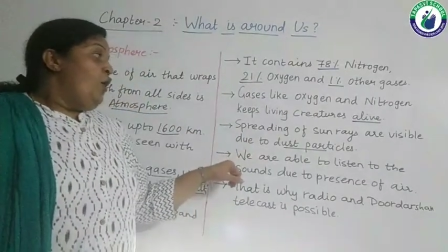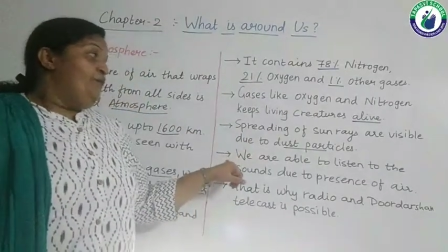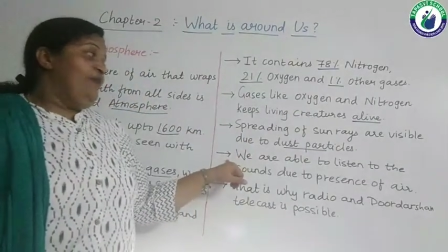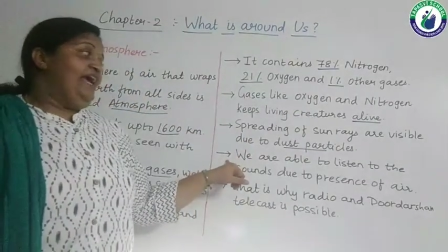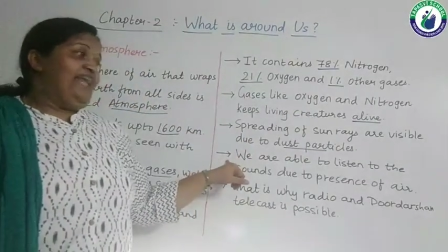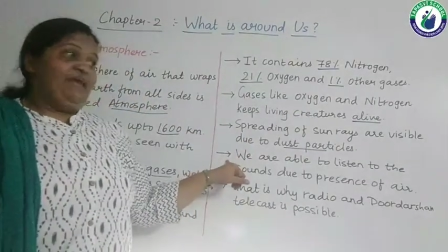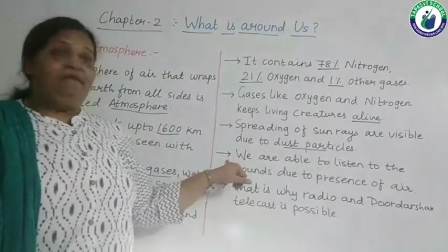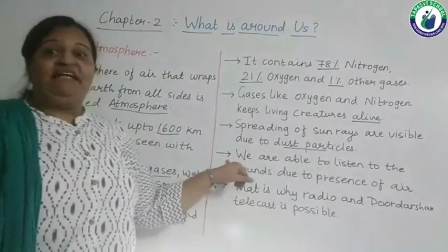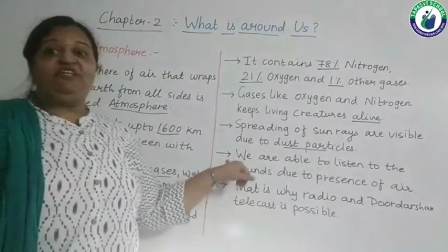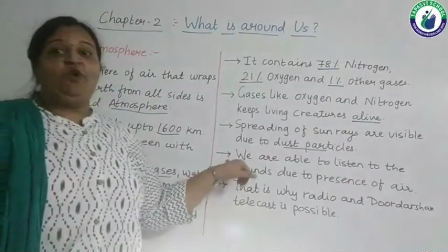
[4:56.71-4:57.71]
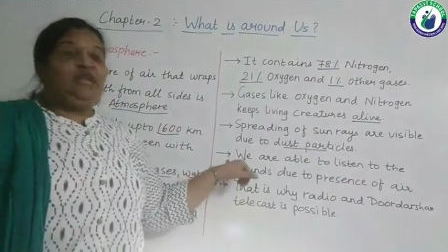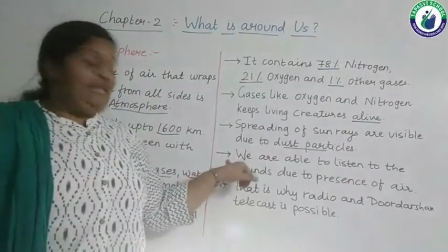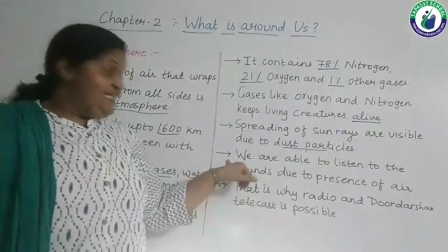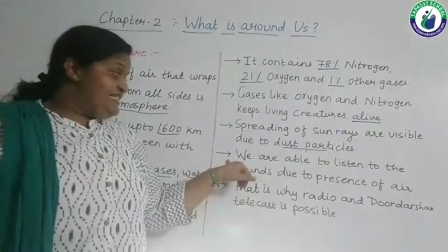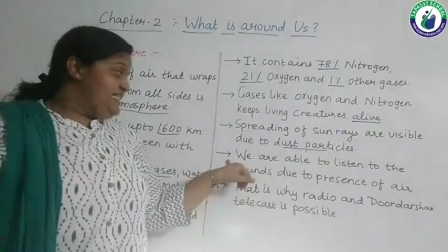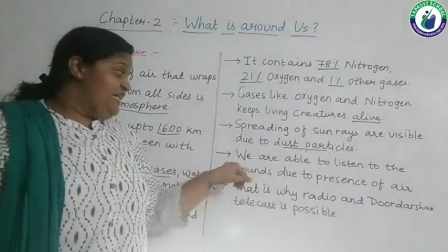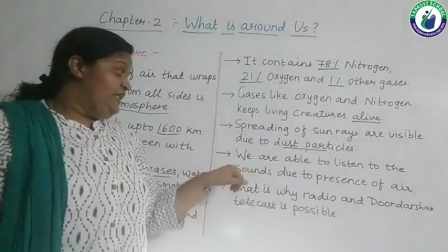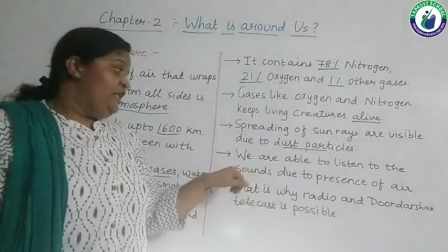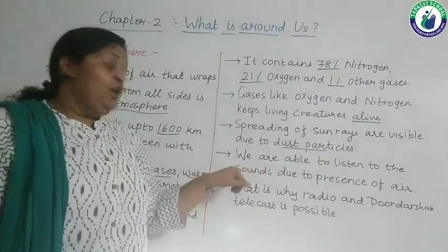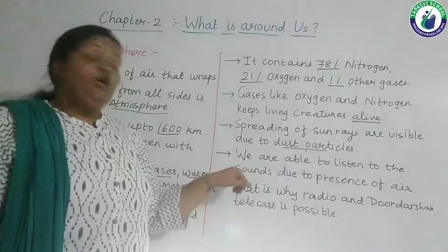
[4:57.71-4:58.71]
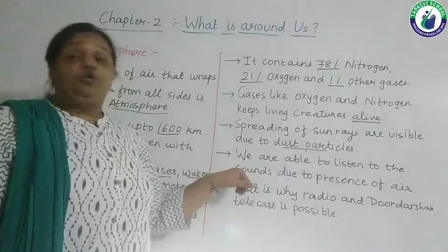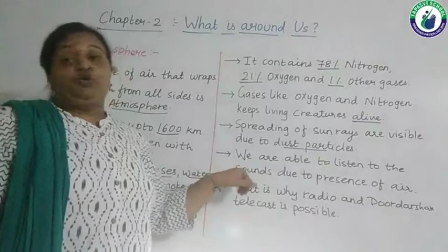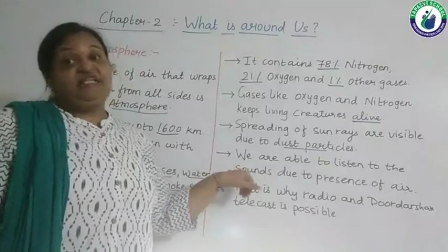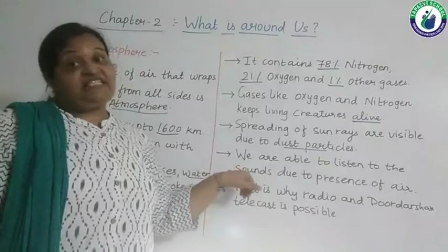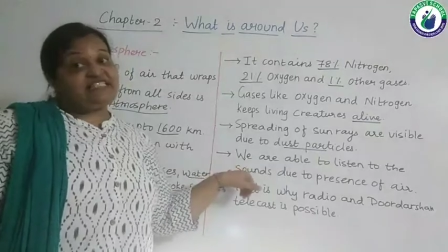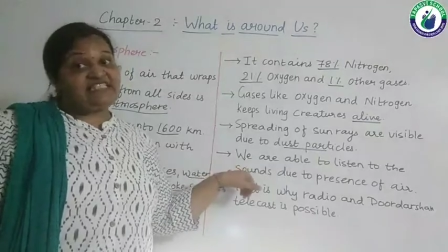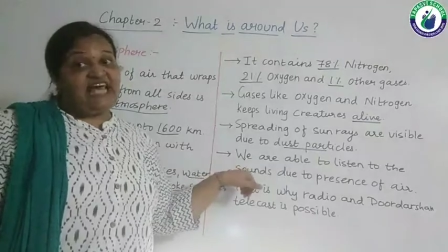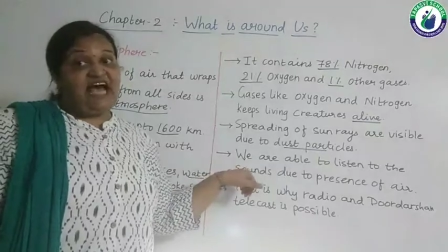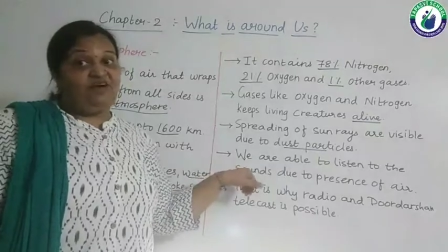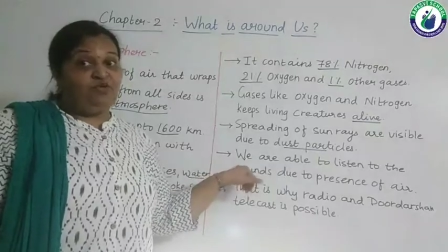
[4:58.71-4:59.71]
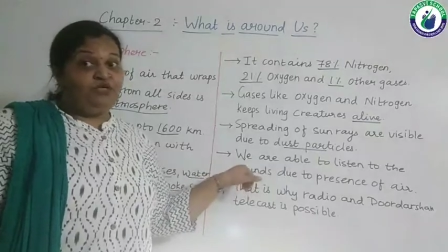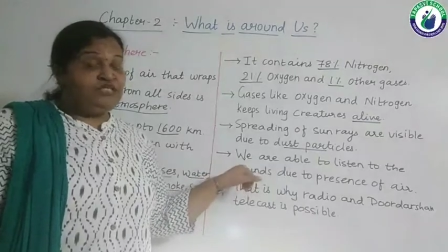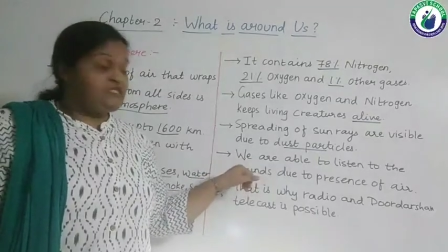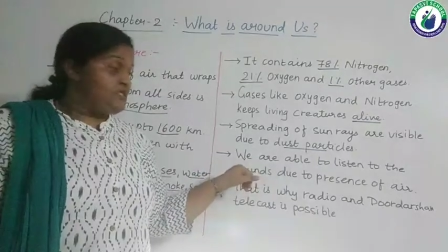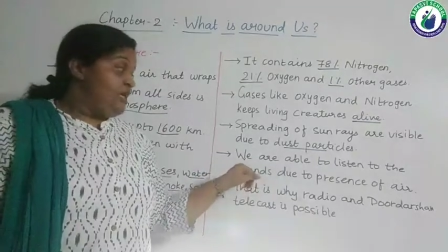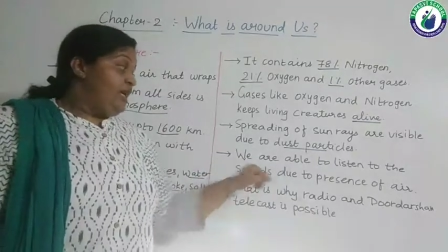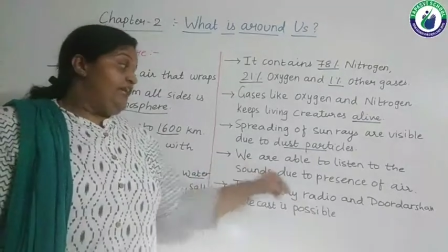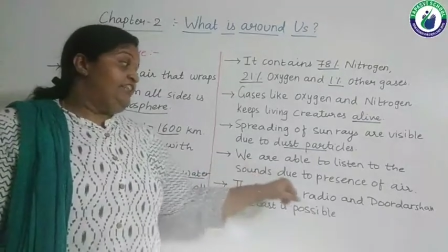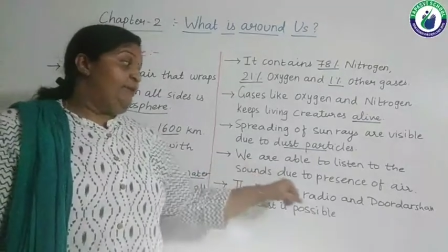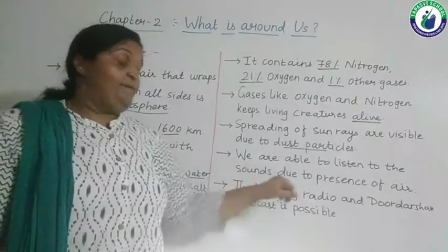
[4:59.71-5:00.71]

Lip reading: We are able to listen to the sounds in the